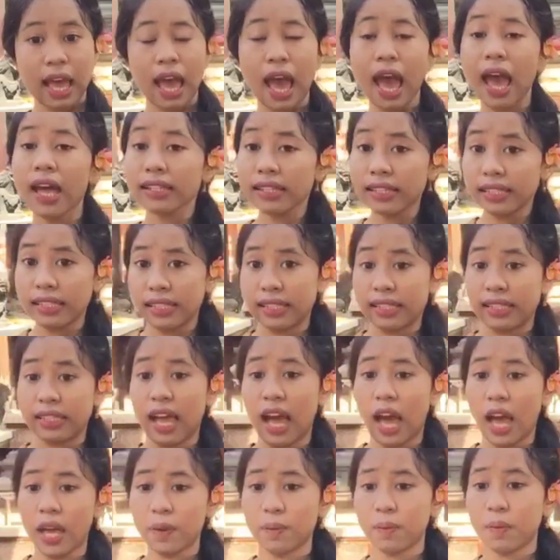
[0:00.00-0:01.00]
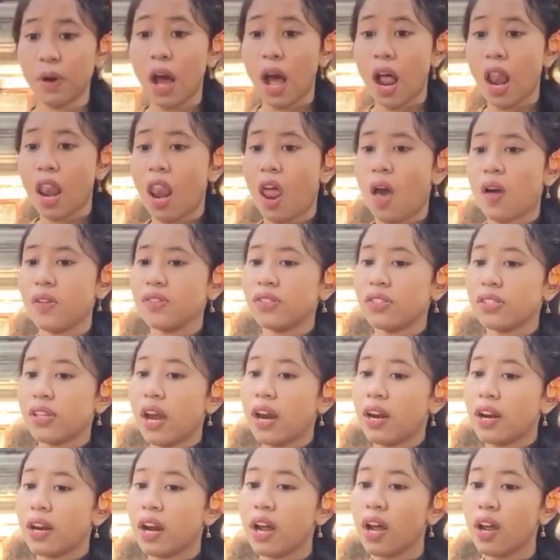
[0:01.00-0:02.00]
At the time, Lion
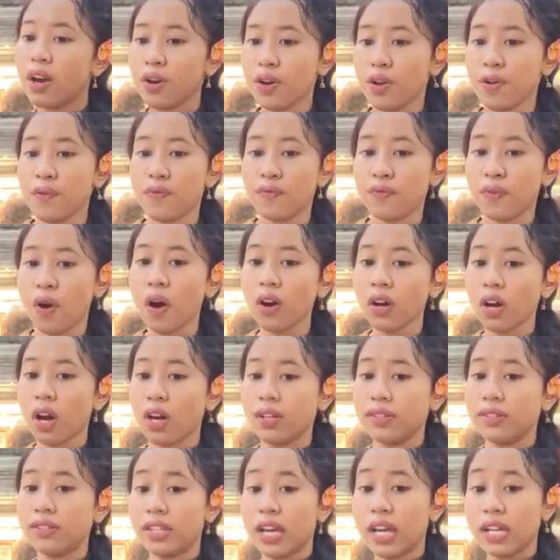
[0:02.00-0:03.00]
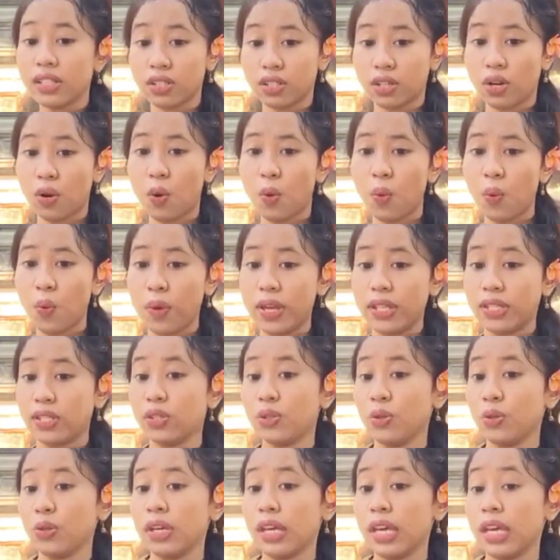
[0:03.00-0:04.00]
Shari revoked a dagger which
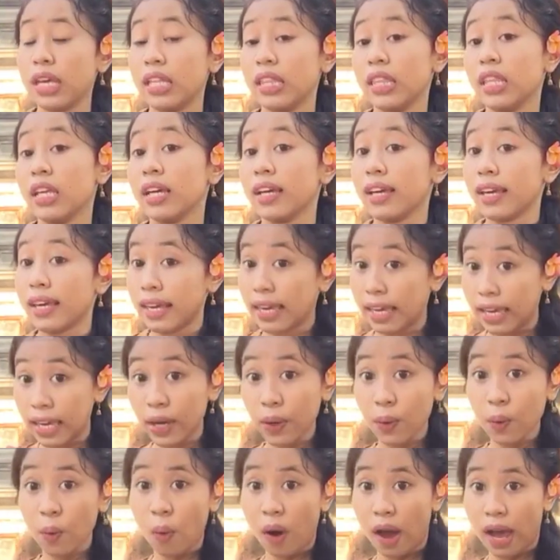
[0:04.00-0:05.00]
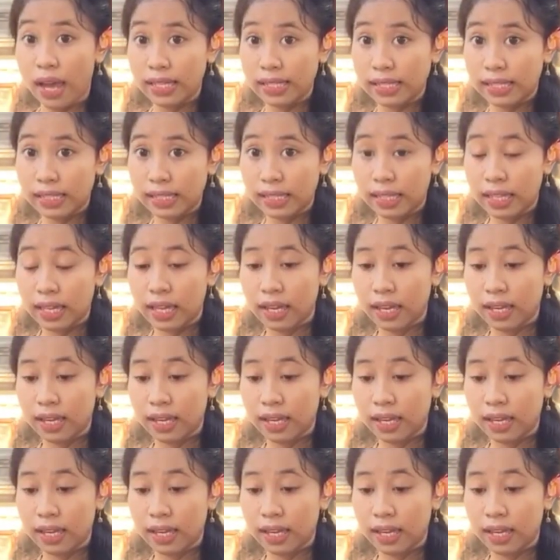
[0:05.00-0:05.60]
took it the king's wife.